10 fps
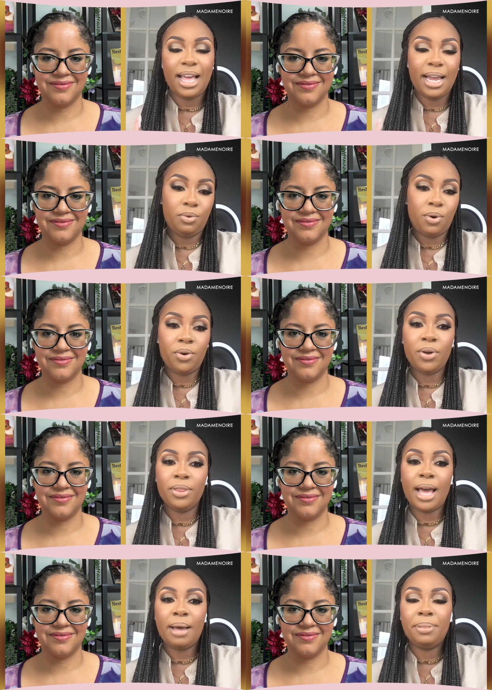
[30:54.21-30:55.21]
Speaker 1: to like grow
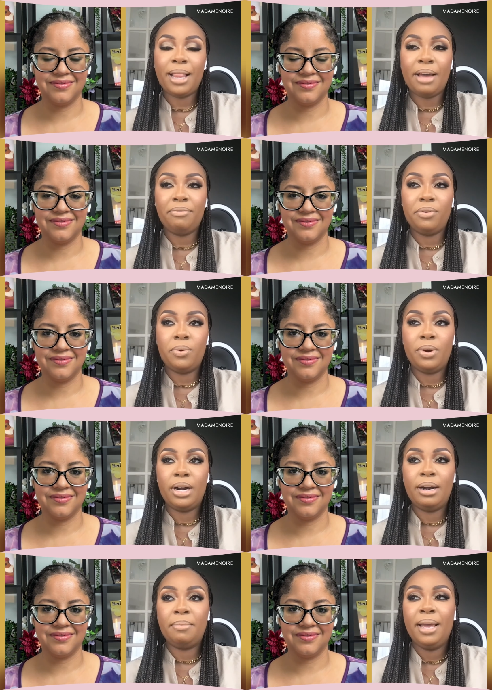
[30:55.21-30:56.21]
on that
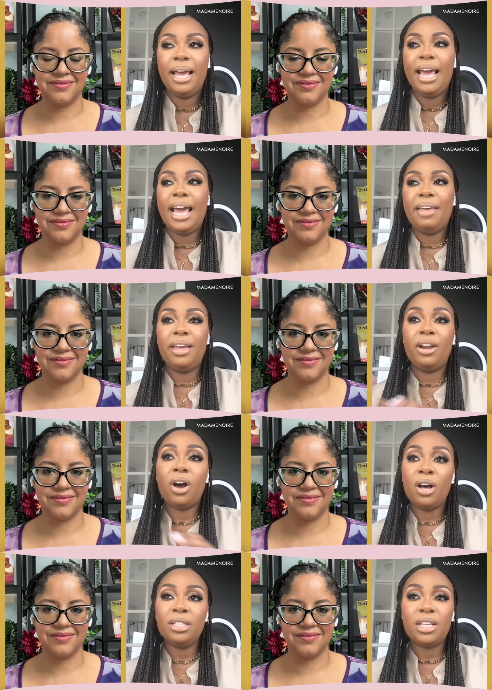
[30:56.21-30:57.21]
platform. And
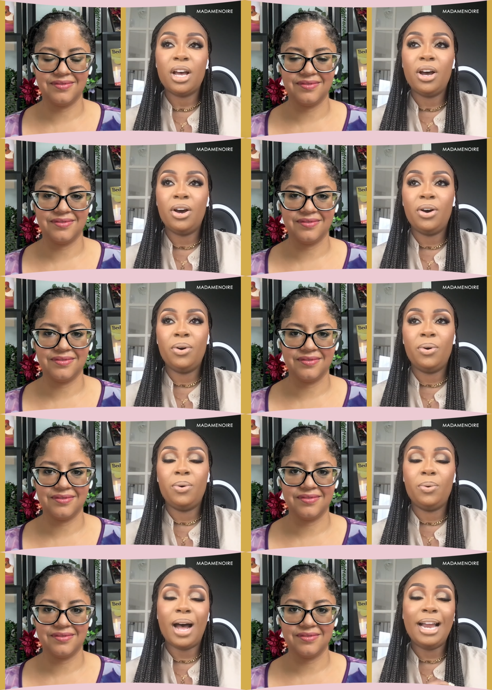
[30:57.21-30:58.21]
then
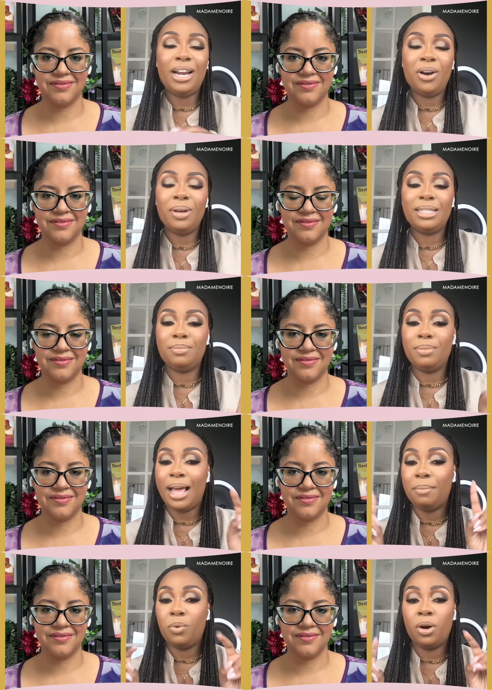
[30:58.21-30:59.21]
also, I know it's
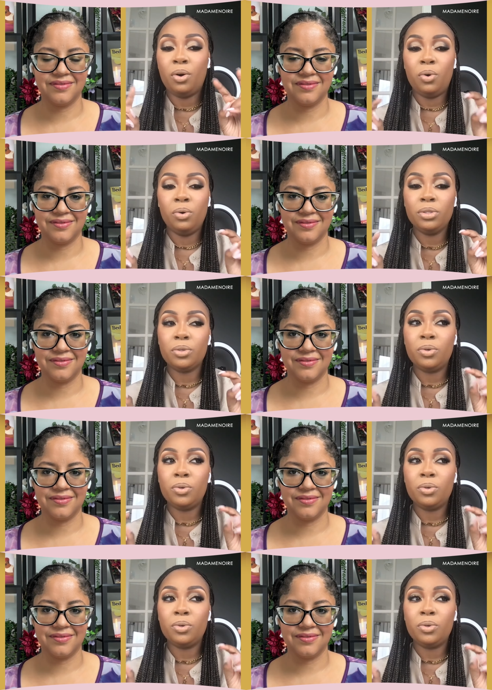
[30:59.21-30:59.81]
like more old